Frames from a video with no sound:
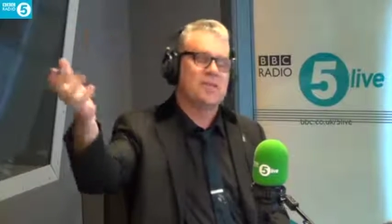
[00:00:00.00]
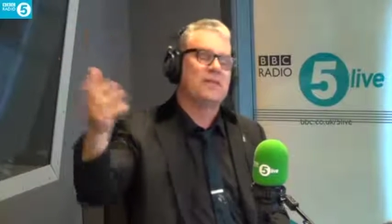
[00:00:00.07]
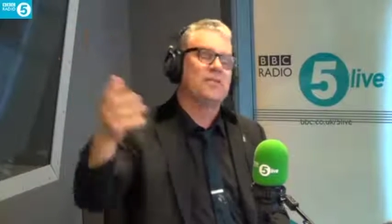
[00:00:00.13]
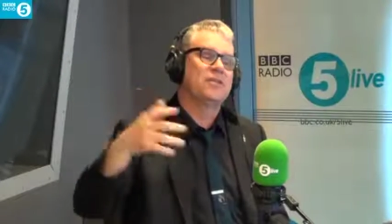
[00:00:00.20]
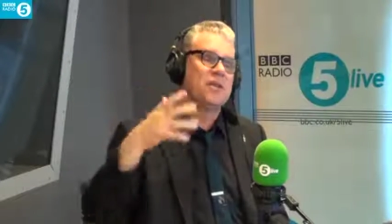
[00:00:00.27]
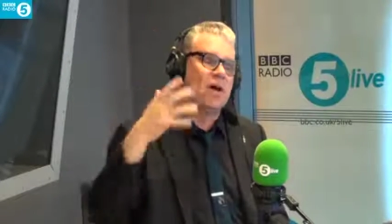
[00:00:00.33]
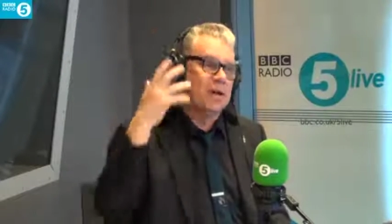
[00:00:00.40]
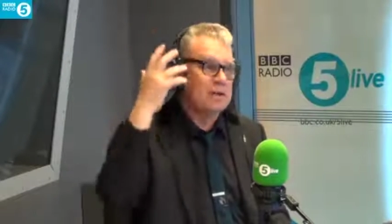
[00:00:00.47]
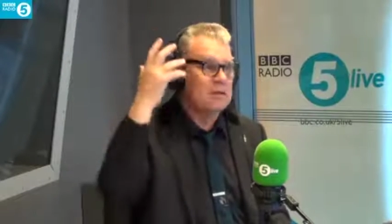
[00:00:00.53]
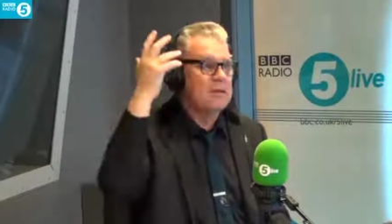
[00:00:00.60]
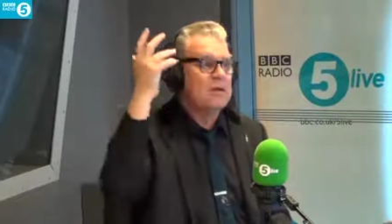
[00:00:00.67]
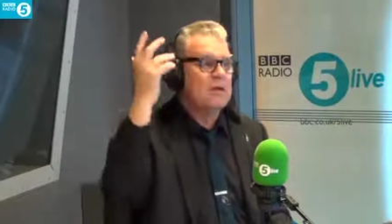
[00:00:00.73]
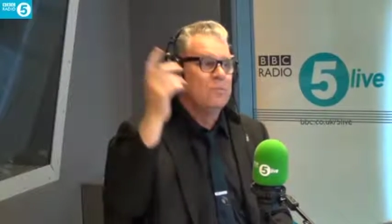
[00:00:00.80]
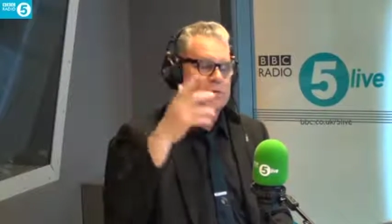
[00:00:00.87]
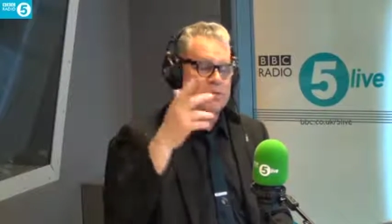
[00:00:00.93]
And the title,
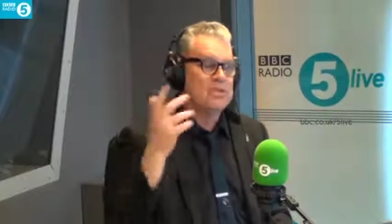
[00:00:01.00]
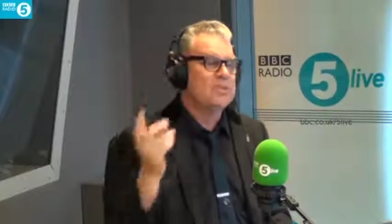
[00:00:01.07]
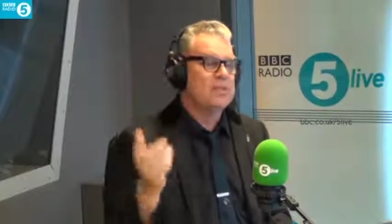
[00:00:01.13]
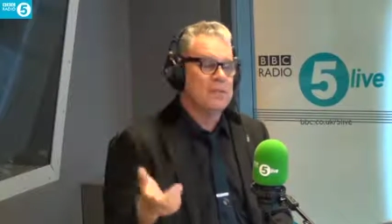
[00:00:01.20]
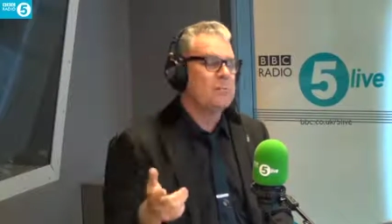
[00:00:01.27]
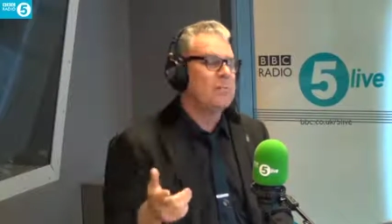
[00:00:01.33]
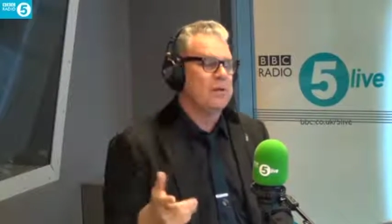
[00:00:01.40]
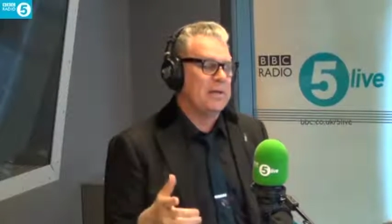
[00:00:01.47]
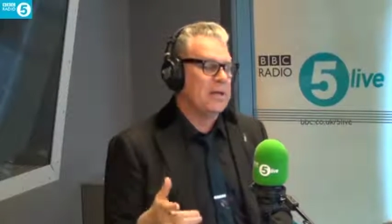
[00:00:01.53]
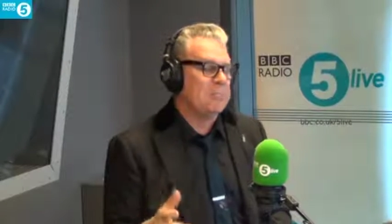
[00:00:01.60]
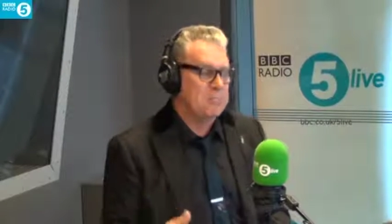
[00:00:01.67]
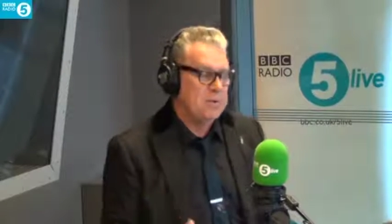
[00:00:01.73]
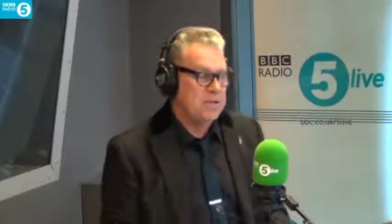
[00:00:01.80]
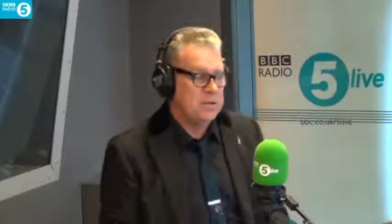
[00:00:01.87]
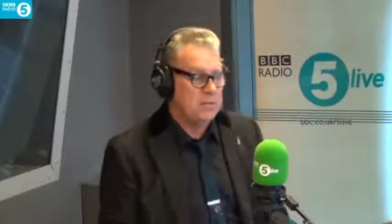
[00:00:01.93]
which is deliberately
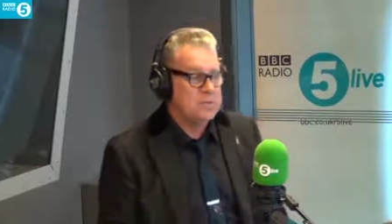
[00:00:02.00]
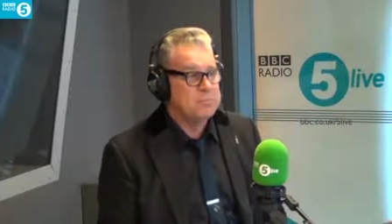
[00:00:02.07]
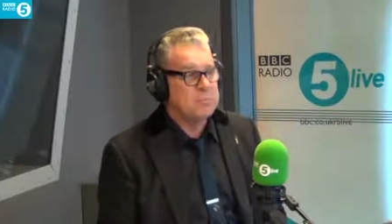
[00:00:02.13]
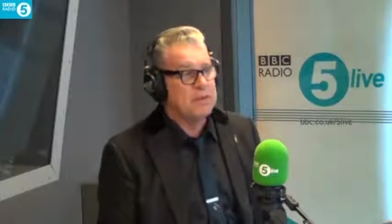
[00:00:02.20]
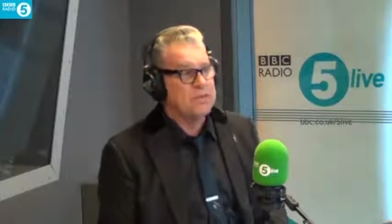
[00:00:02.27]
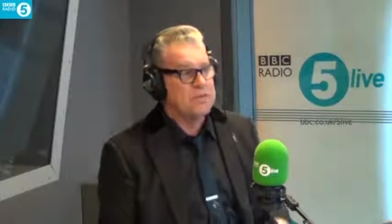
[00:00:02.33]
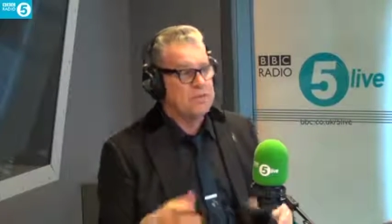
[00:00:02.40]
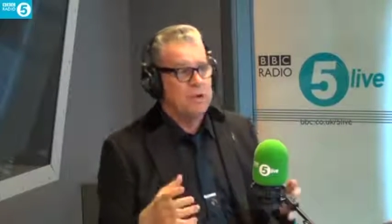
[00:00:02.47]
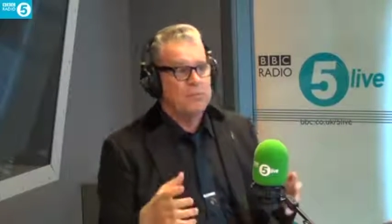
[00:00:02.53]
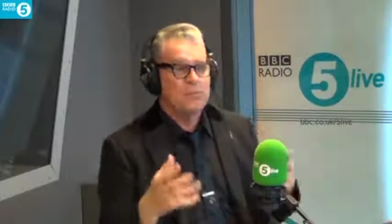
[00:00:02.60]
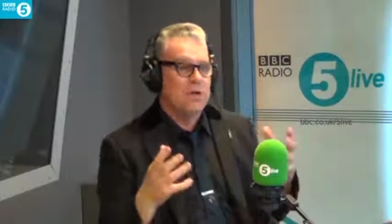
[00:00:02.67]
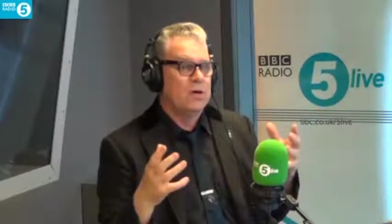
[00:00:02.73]
ambiguous because you don't